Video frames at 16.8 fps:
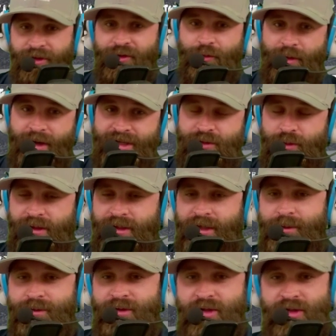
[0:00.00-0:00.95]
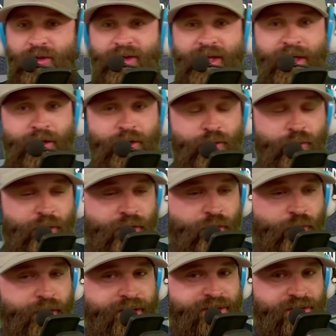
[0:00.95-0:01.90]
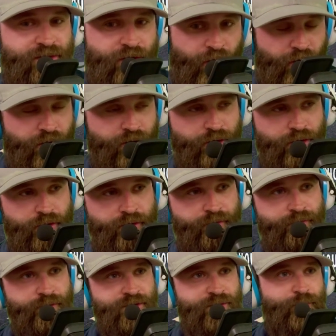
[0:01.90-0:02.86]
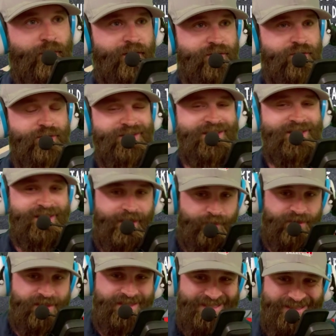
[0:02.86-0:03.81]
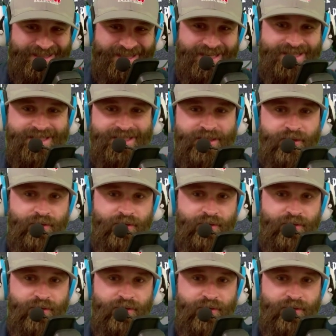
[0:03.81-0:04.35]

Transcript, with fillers: threats when it comes to So thank you real quick to Cardo for sponsoring this MTC lesson.